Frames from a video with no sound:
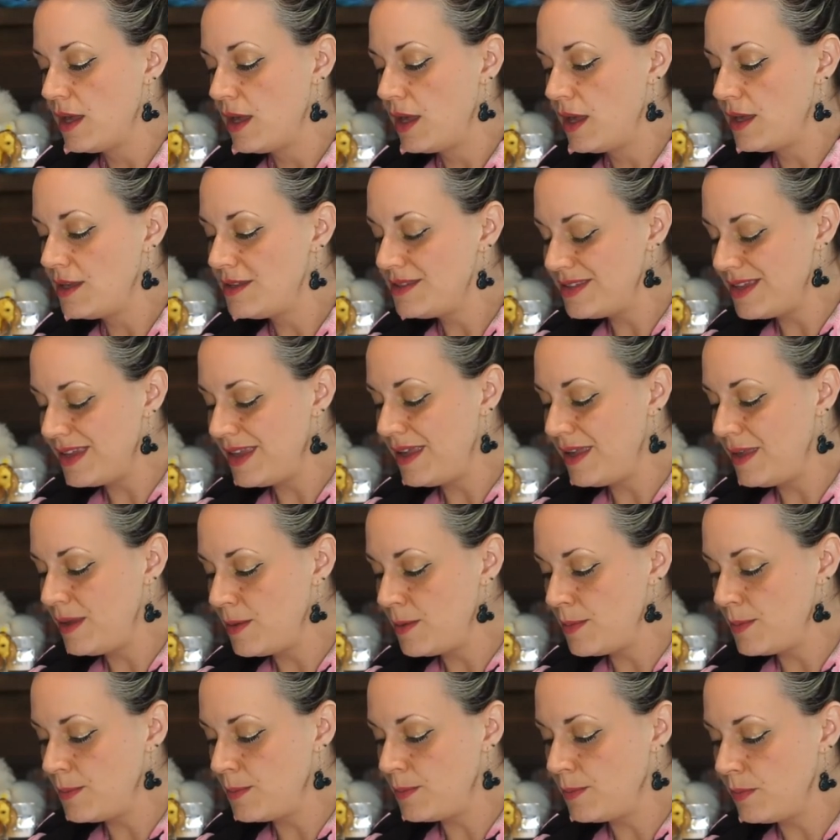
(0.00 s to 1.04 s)
Is it
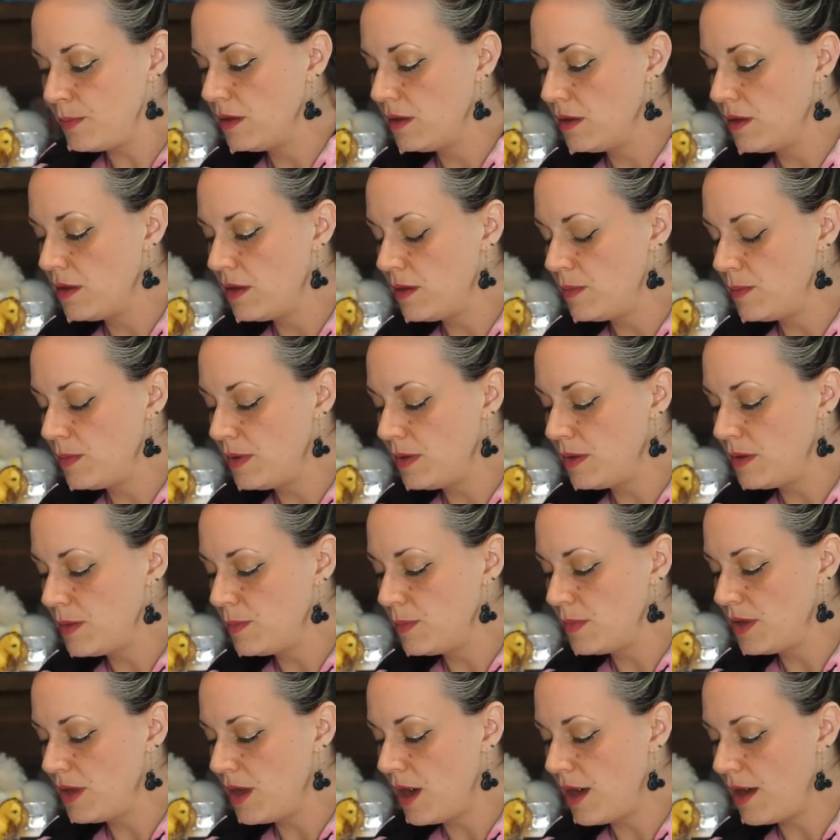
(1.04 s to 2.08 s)
M, M, M,